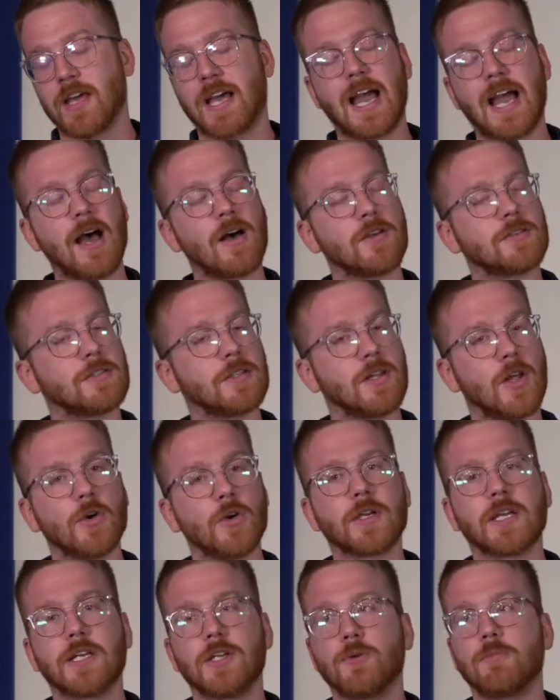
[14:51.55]
How slow
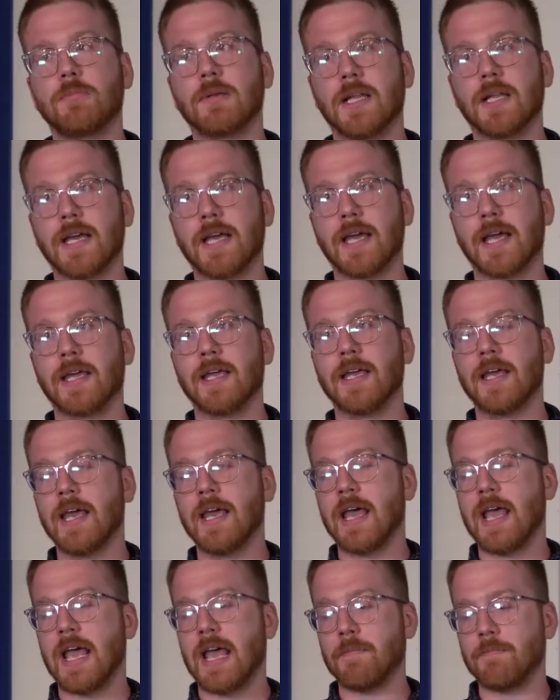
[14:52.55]
can you play it
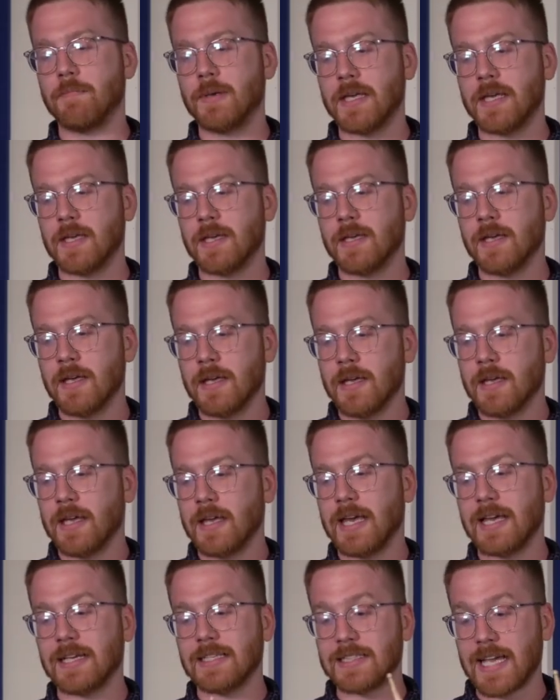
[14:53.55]
and be
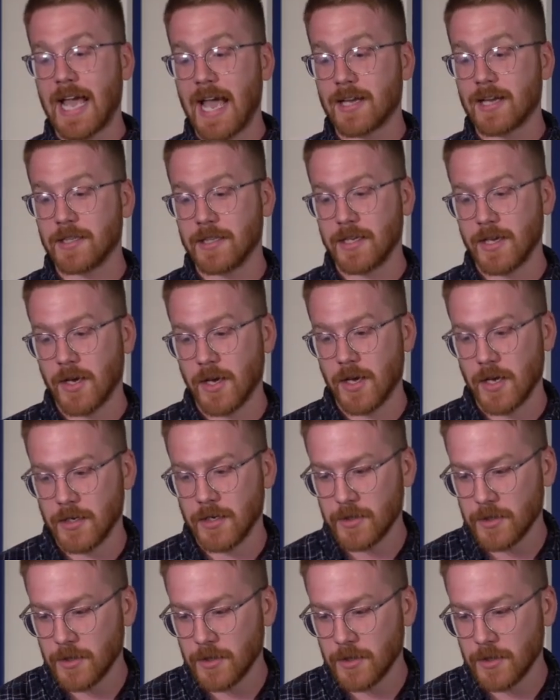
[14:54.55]
exactly on?